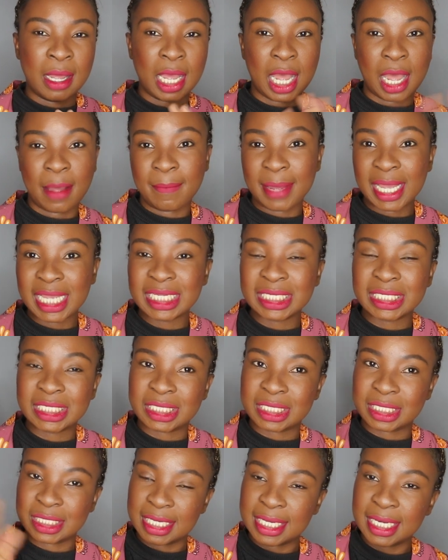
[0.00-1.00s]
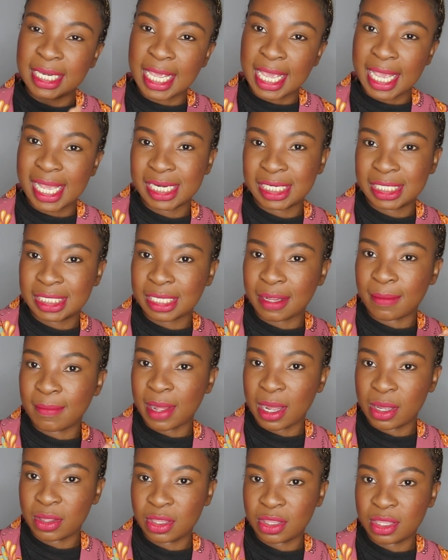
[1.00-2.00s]
I might still add some
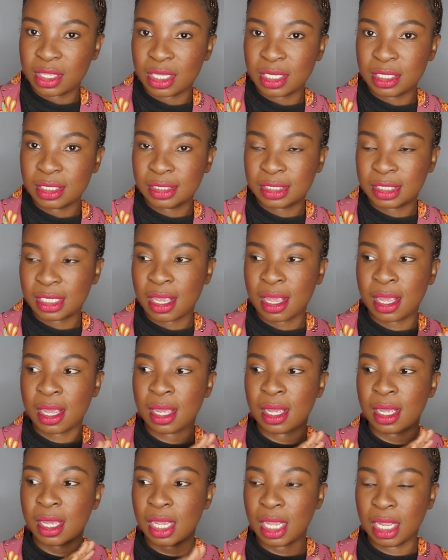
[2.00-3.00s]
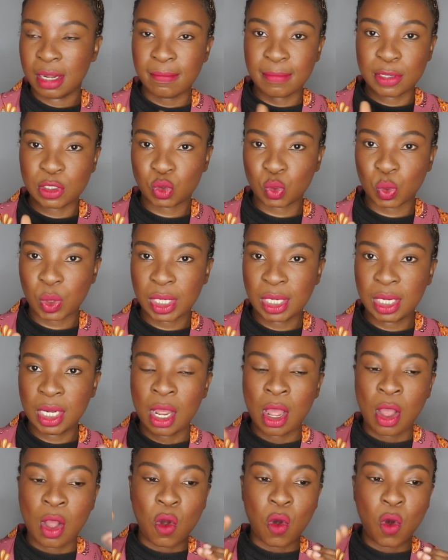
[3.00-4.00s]
other things in between,
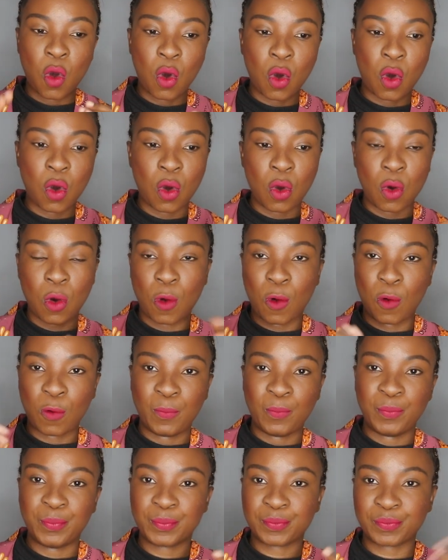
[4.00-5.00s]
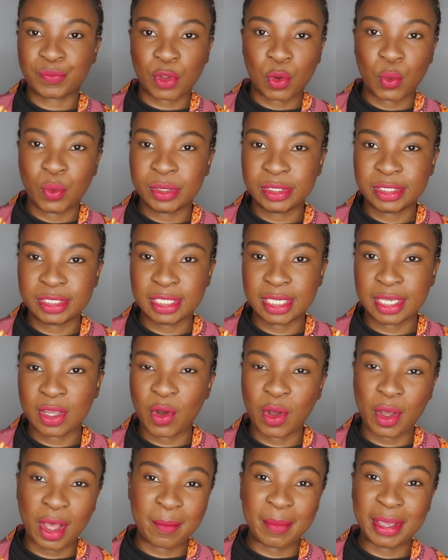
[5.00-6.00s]
or we'll see,
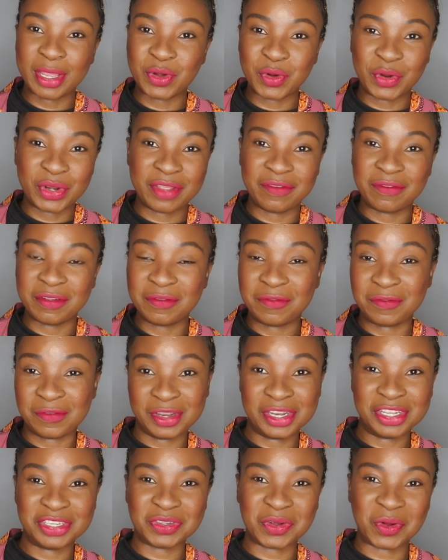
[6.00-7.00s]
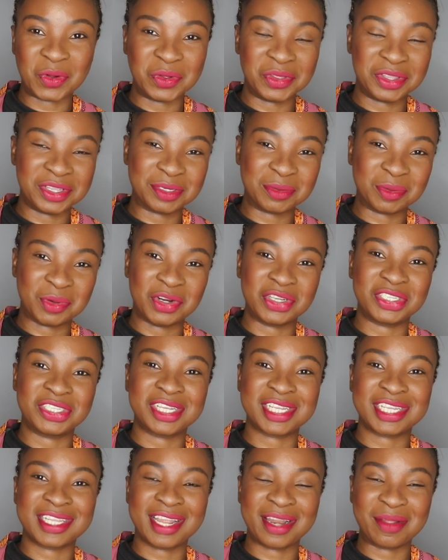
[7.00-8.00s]
or I might not even finish all these
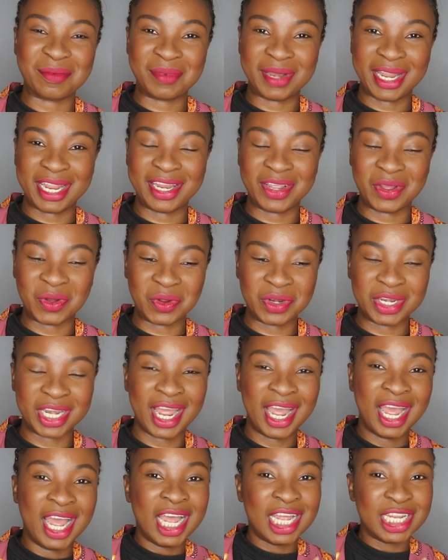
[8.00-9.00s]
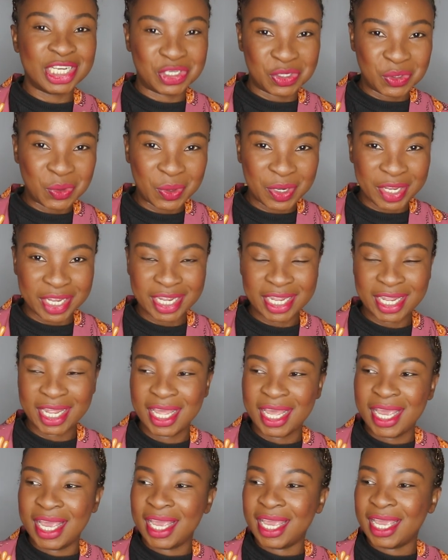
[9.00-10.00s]
projects that I'm planning on doing
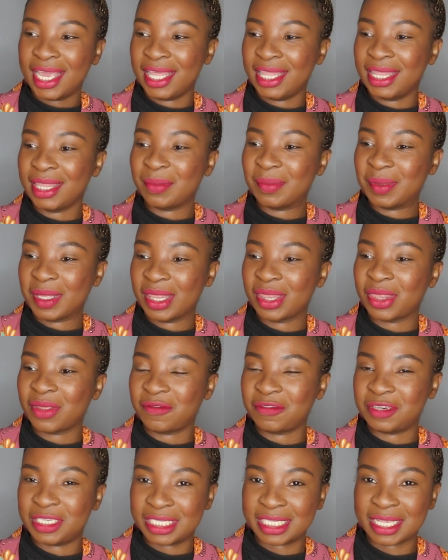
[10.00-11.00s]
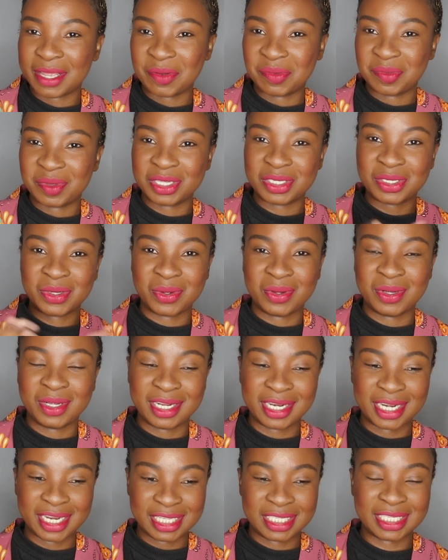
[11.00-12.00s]
in the month of December. So
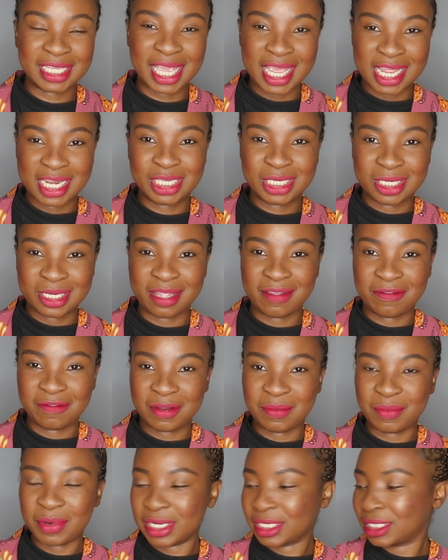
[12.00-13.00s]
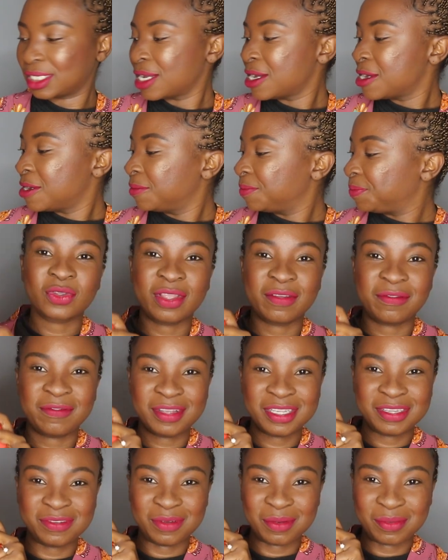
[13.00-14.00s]
let's get to the fabrics. So the
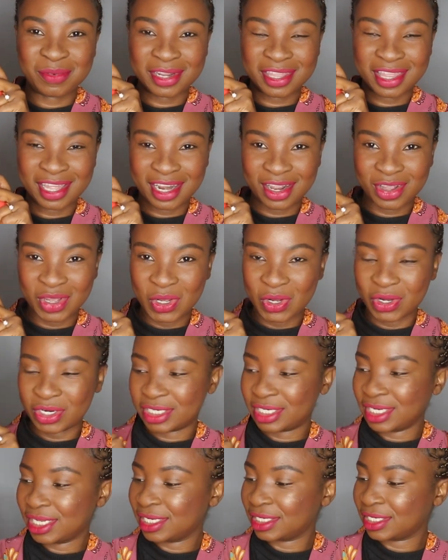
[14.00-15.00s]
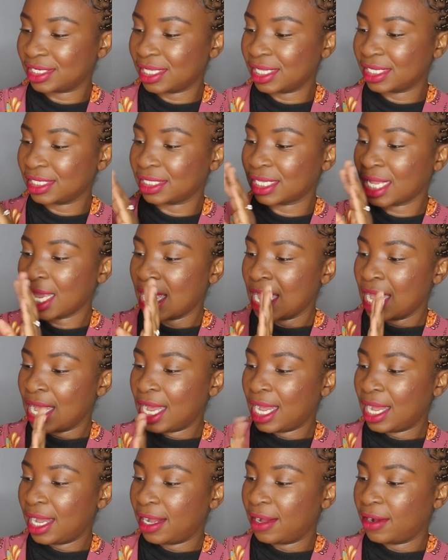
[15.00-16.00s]
first fabric that I got is this
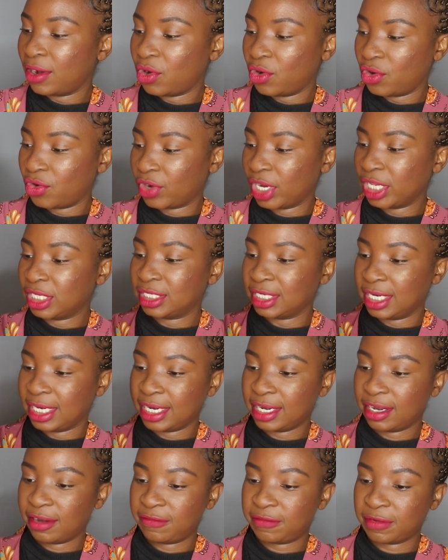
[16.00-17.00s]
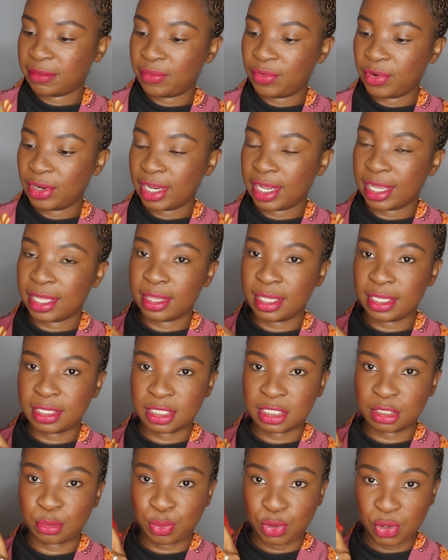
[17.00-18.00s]
uh, orange linen fabric, and this
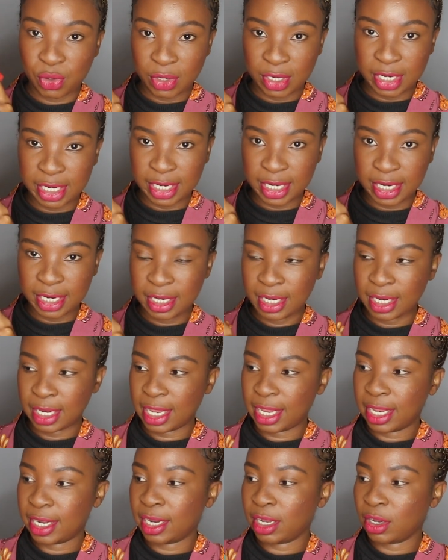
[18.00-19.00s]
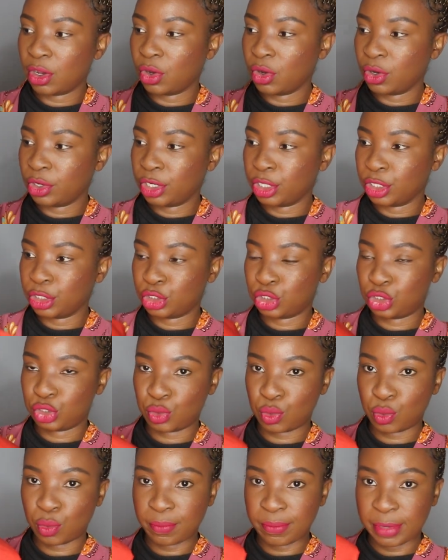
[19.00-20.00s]
is pure linen, and I got
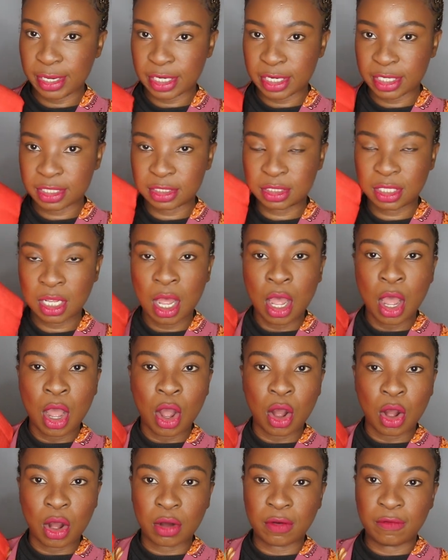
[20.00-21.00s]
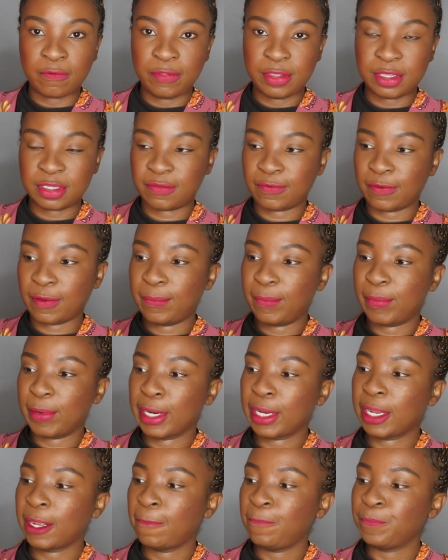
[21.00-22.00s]
two meters of this
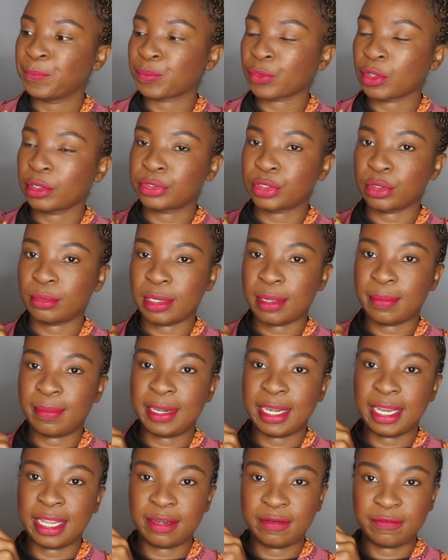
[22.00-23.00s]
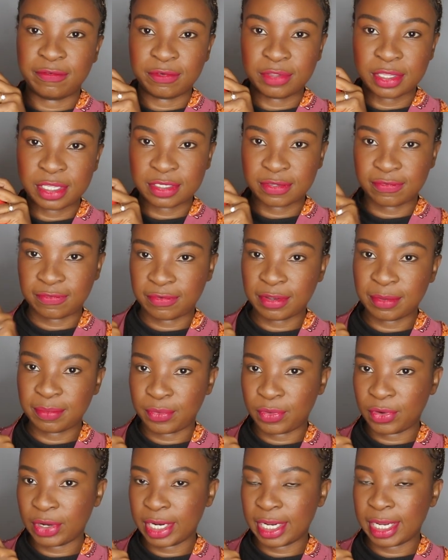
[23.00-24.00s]
fabric. So my plan for this
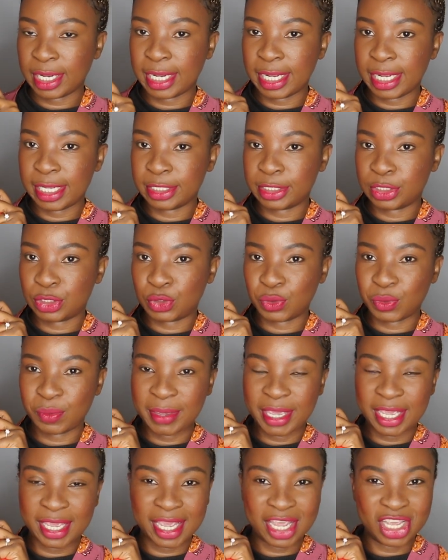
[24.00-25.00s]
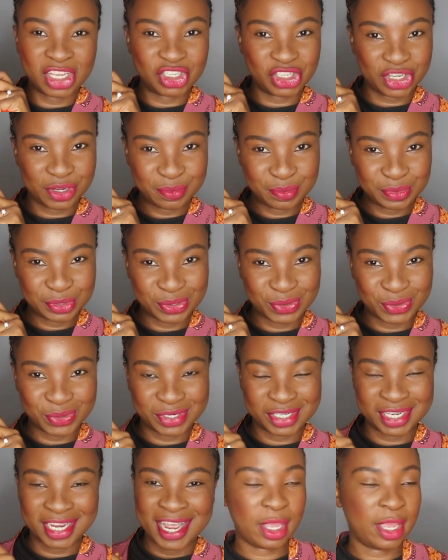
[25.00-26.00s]
fabric is to make a
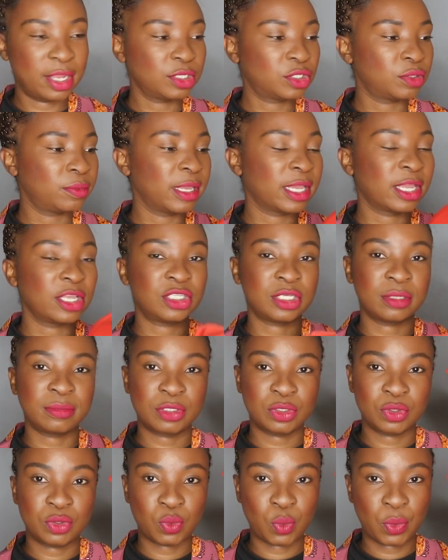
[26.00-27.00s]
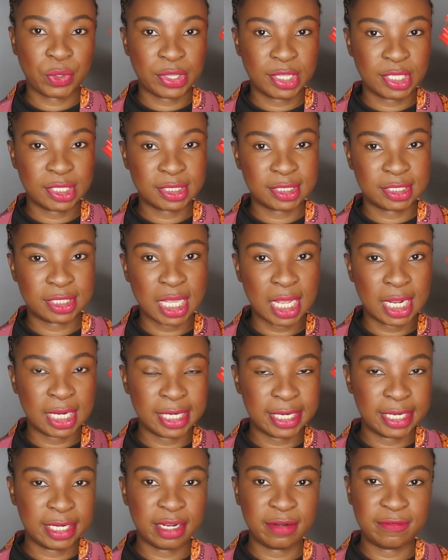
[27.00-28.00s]
jumpsuit, and to make a jumpsuit with this
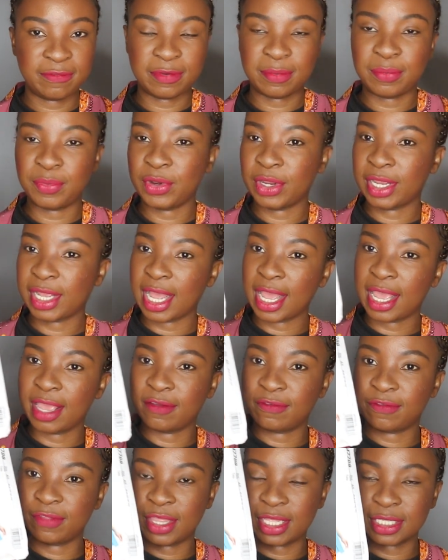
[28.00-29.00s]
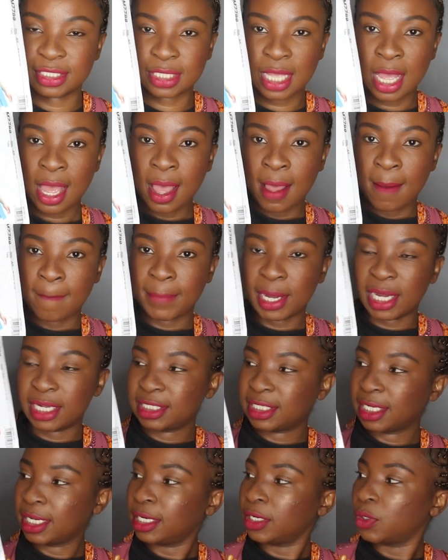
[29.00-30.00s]
linen fabric I have this
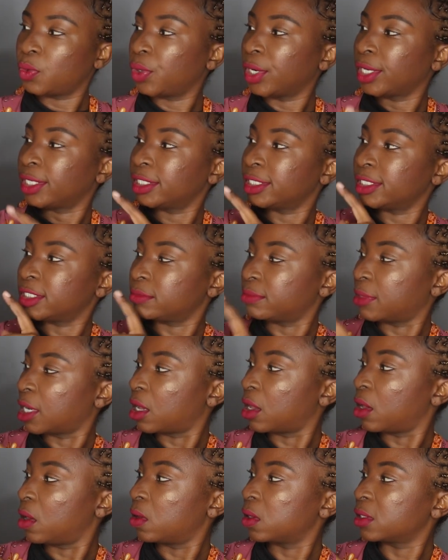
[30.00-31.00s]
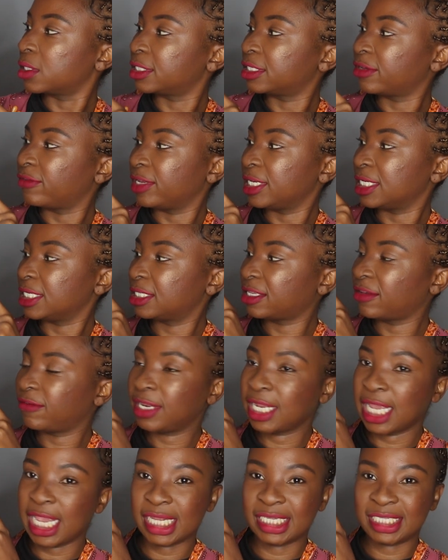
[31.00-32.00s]
pattern which is McCall
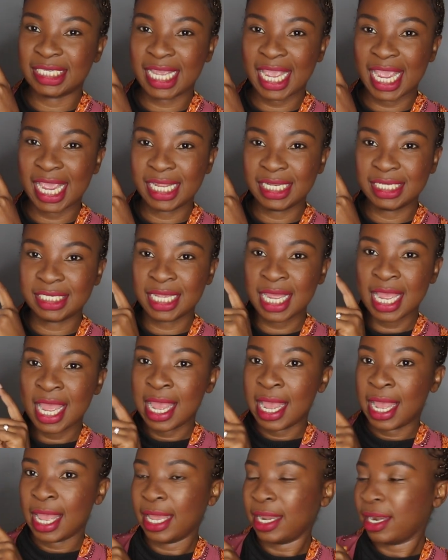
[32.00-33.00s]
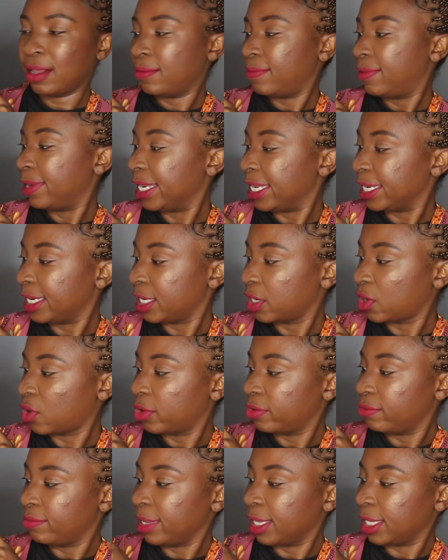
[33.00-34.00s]
seventy-seven eighty-eight, and I'm planning
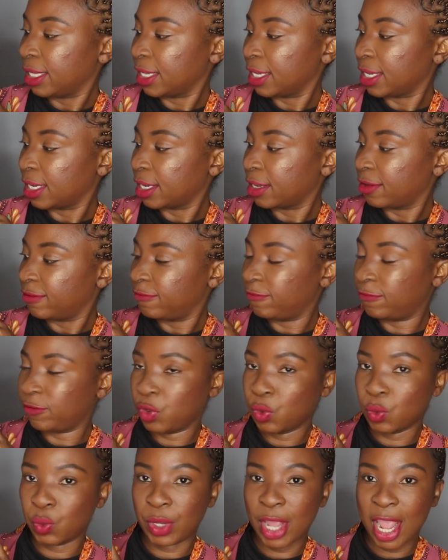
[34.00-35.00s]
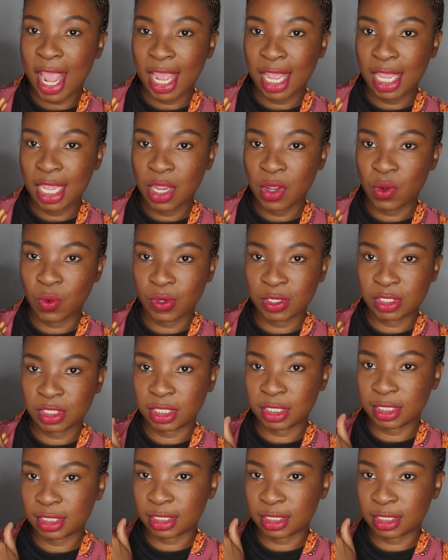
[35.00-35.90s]
on making view A, which